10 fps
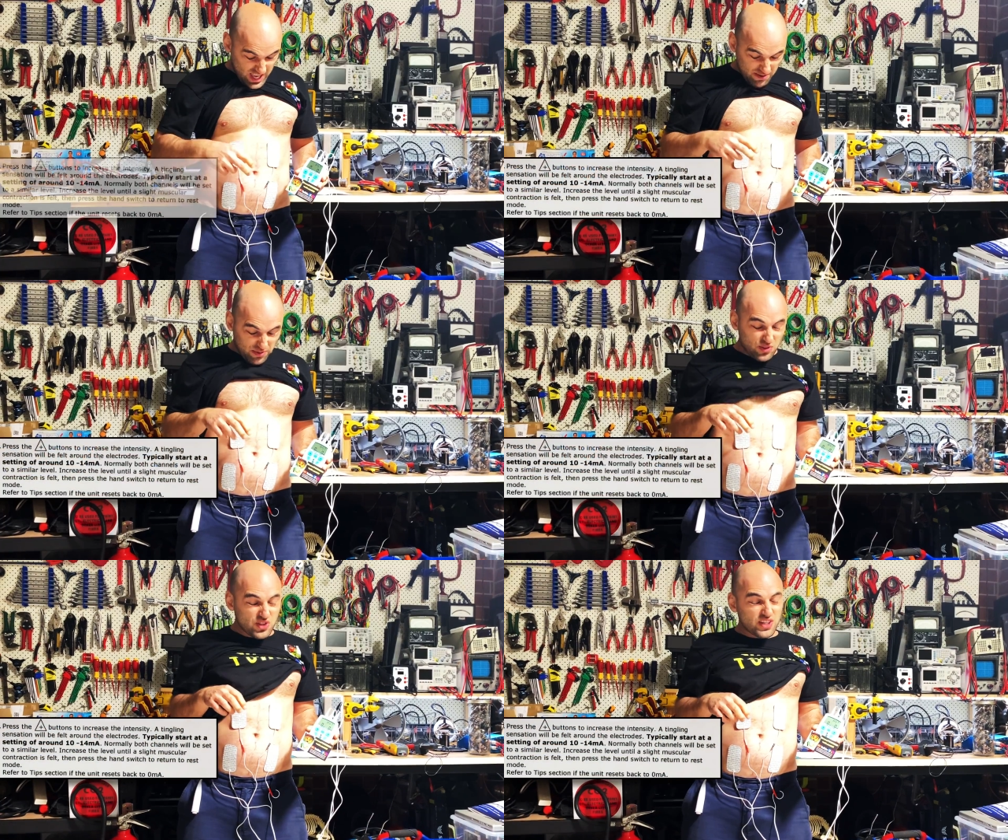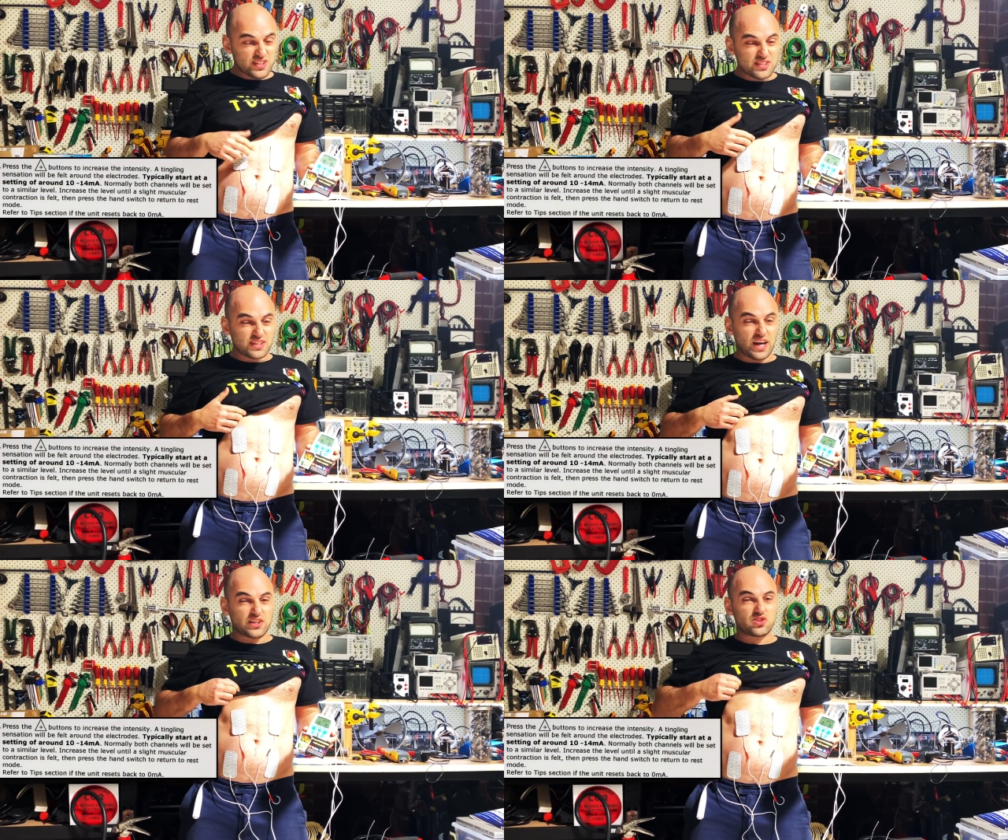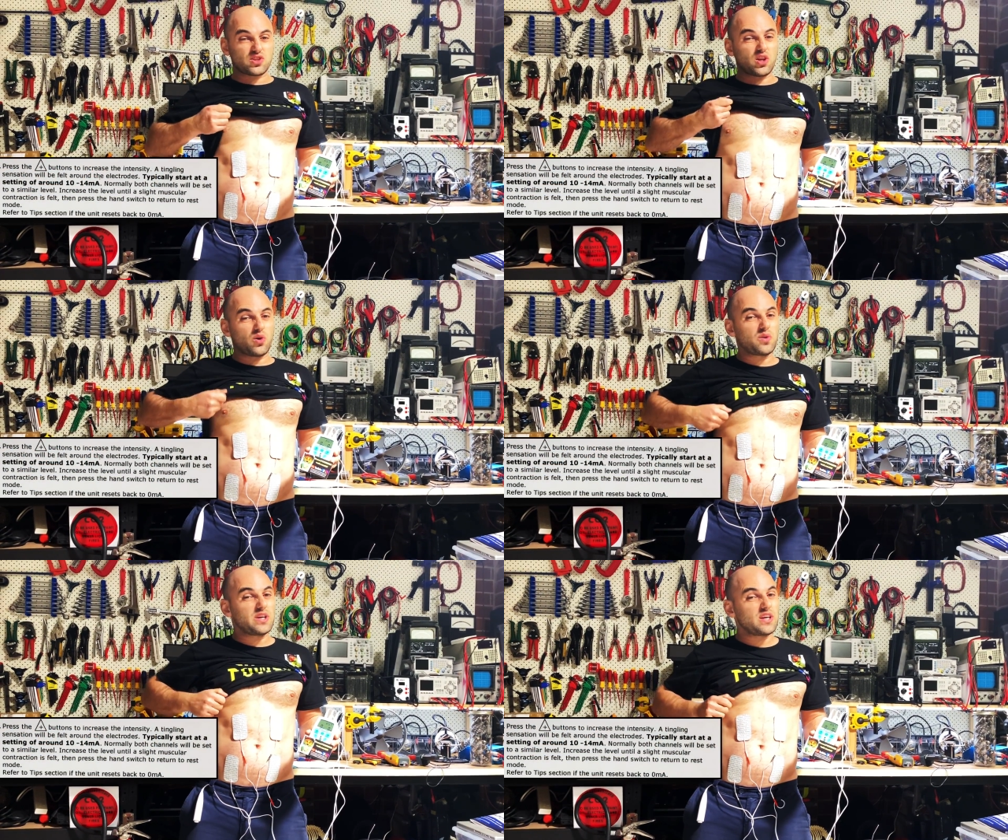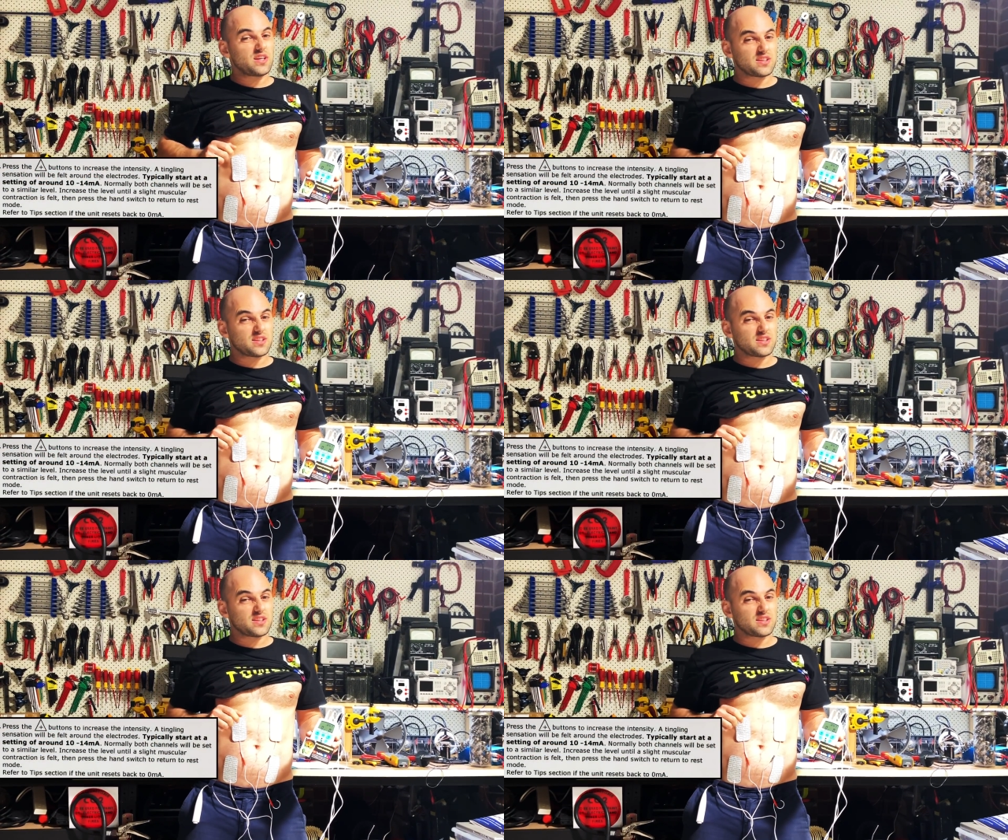If you just start slowly,